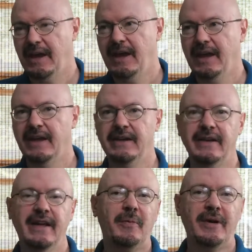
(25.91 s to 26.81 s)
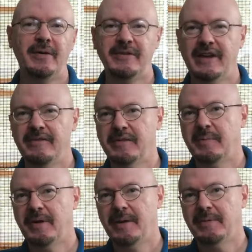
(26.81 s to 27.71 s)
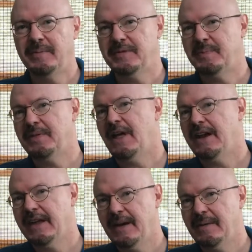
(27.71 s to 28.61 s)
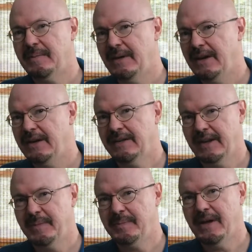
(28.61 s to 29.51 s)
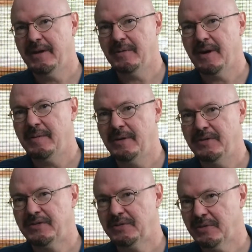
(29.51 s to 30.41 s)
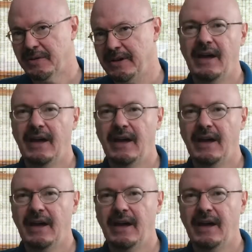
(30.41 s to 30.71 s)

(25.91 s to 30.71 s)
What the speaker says: and when I was having problems plotting out my Camp NaNoWriMo story,